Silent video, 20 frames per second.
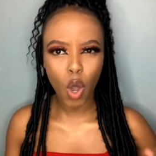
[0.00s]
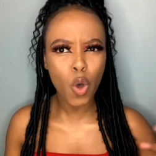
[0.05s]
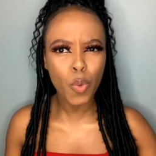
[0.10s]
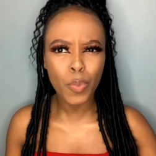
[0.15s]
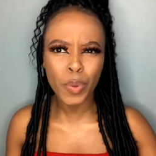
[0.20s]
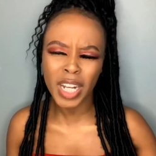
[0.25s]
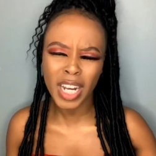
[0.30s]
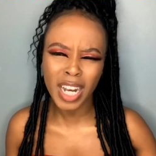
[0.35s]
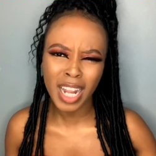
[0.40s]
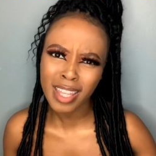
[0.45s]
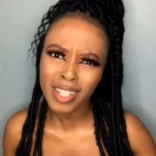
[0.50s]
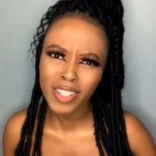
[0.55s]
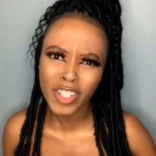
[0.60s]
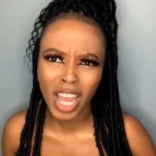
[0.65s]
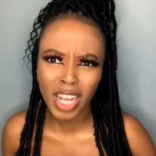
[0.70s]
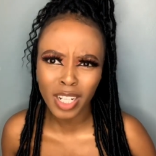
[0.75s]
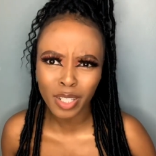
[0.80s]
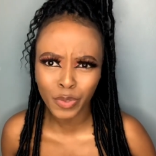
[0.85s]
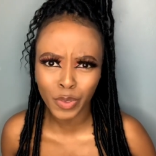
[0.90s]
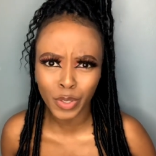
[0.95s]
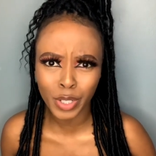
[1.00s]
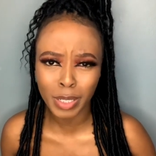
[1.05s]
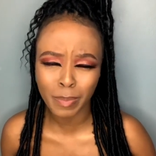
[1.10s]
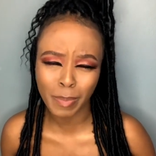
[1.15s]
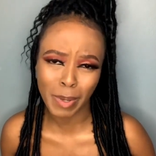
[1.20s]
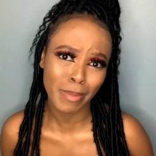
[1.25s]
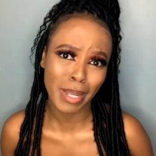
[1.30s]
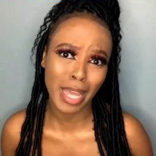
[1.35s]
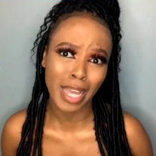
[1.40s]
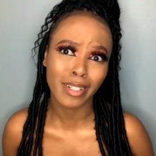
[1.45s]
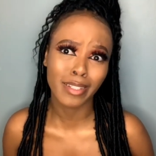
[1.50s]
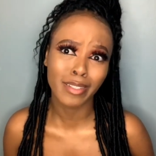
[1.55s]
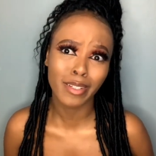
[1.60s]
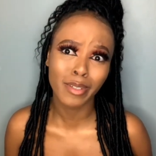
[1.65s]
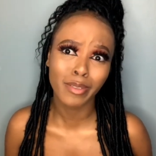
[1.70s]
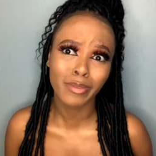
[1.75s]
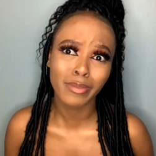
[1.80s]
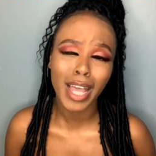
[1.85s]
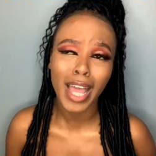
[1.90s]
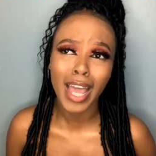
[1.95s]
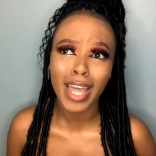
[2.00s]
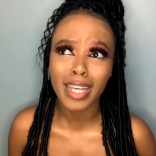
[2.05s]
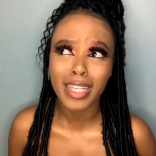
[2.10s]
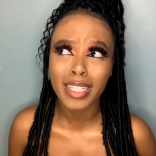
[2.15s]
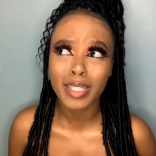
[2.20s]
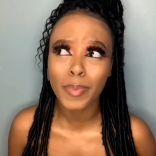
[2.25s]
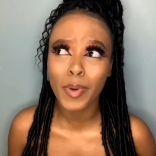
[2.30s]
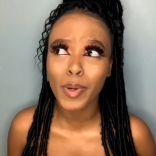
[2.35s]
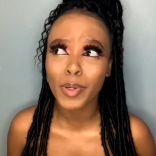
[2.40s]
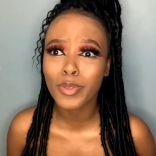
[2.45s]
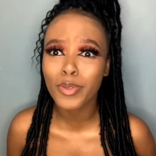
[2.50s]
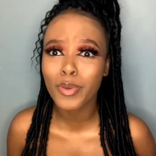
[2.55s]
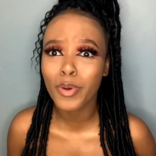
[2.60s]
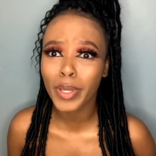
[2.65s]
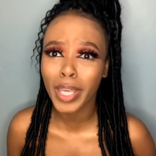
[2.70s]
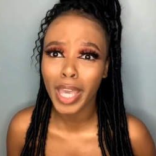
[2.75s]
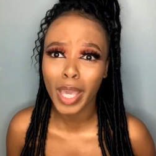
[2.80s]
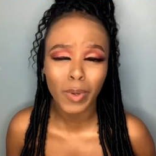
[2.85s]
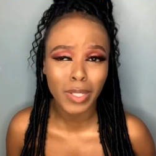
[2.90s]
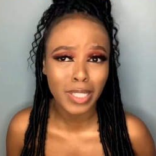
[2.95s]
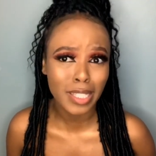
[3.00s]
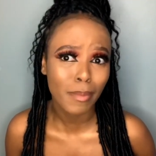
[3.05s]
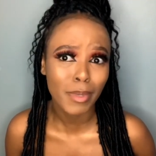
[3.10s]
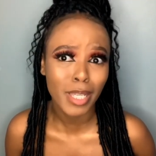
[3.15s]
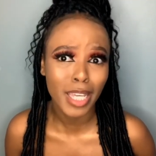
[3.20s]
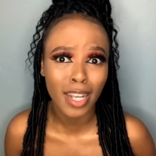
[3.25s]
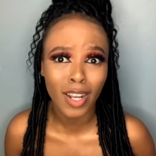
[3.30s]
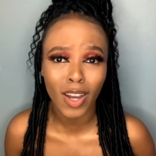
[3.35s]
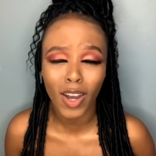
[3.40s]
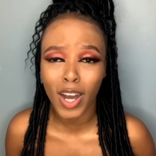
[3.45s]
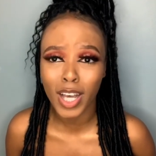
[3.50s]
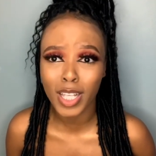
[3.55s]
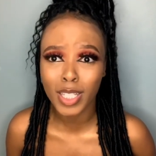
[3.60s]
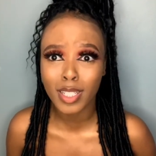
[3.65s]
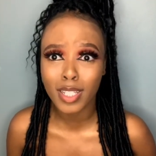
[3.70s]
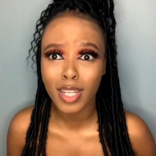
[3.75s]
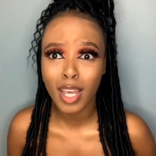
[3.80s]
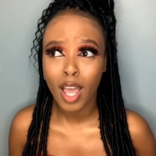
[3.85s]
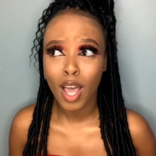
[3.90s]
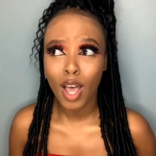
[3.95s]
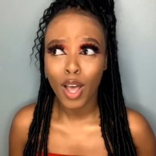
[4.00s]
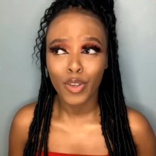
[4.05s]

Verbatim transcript: open another channel for it but i'm like nope and i spoke to okay wasabi and i asked